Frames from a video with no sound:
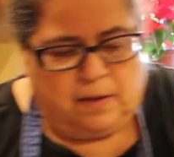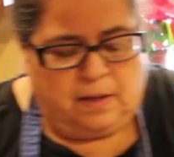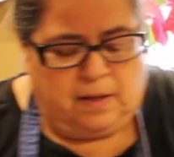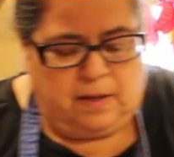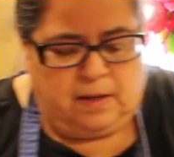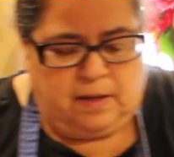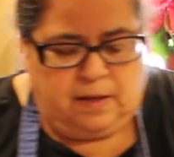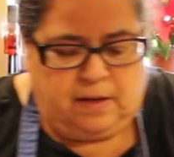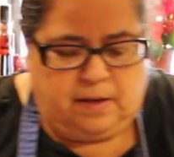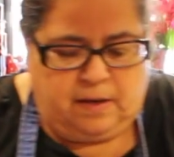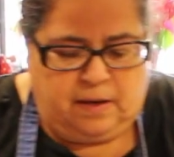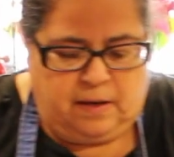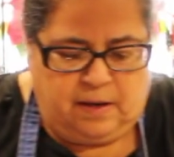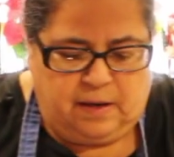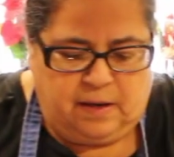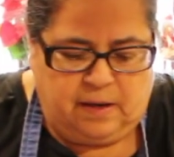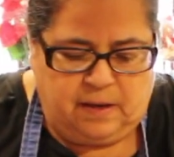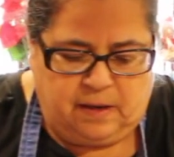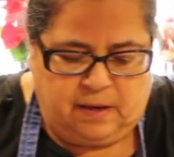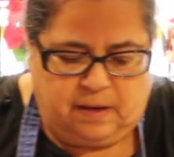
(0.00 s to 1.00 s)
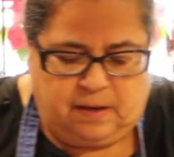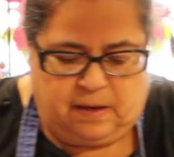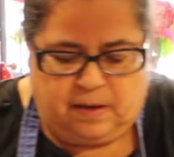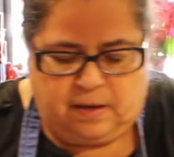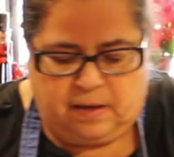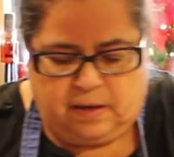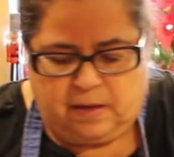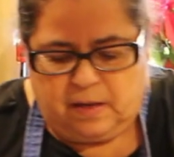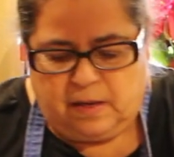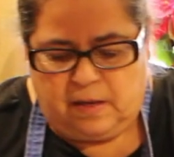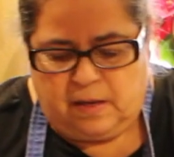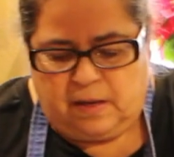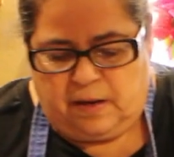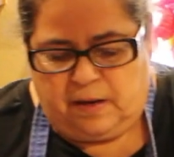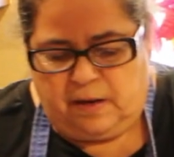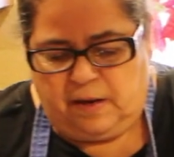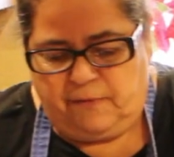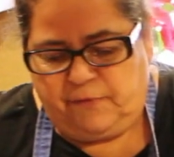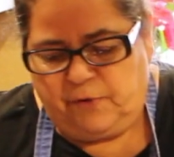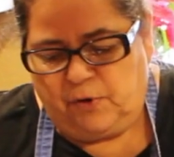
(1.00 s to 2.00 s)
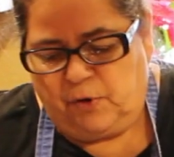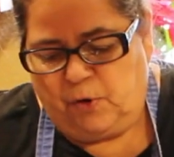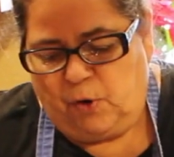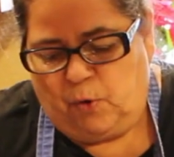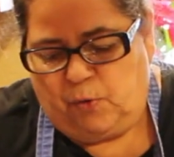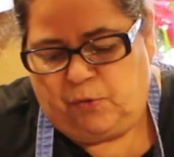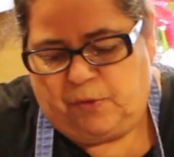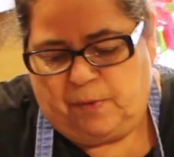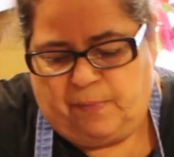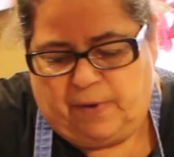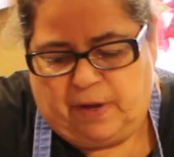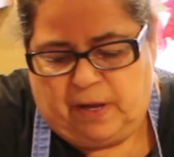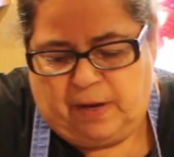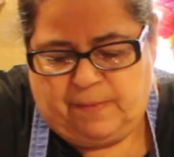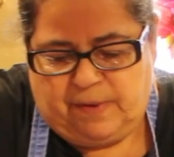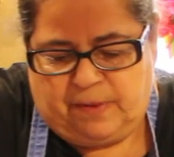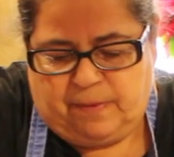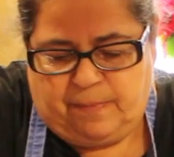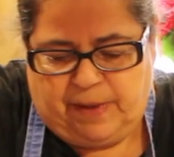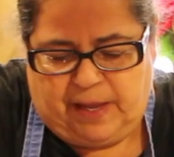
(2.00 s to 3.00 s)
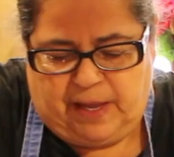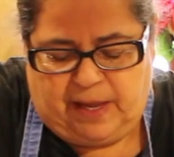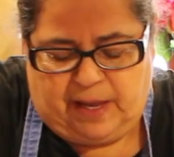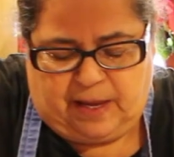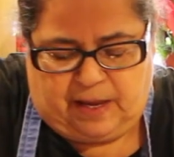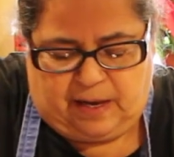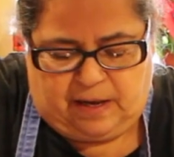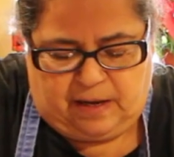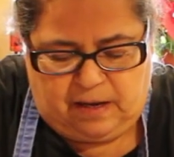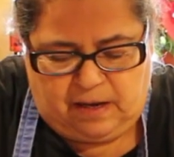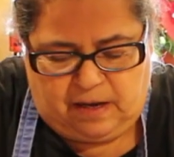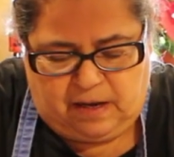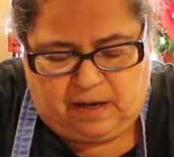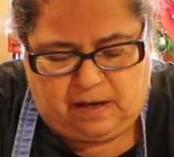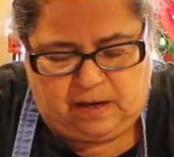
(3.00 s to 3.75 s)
and enough to coat the bottom of the pan.